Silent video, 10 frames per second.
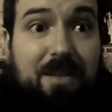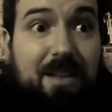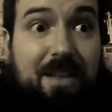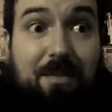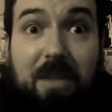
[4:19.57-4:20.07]
It
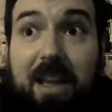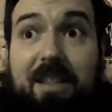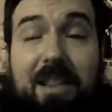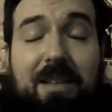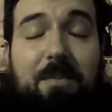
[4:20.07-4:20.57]
seemed like
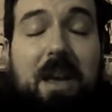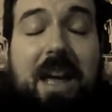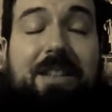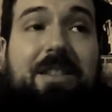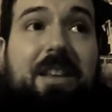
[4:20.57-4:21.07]
this
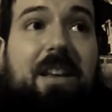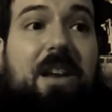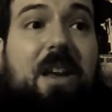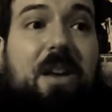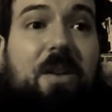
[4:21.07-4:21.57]
match that
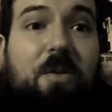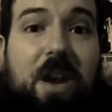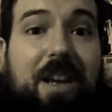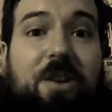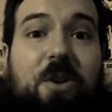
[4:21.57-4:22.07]

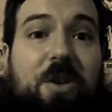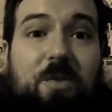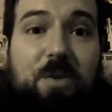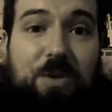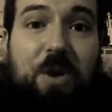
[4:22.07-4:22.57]
Randy Orton
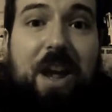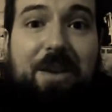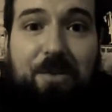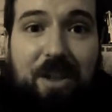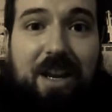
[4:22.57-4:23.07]
was trying
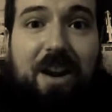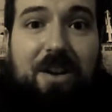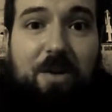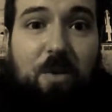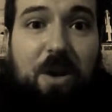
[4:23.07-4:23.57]
really hard
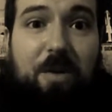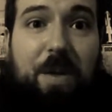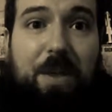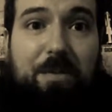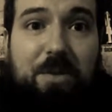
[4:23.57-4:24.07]
to work with
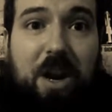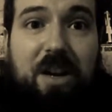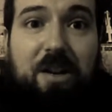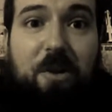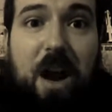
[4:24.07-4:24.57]
him, trying to
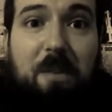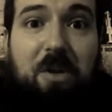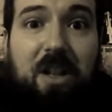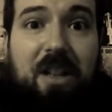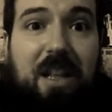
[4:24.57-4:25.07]

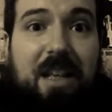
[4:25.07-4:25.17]
grapple,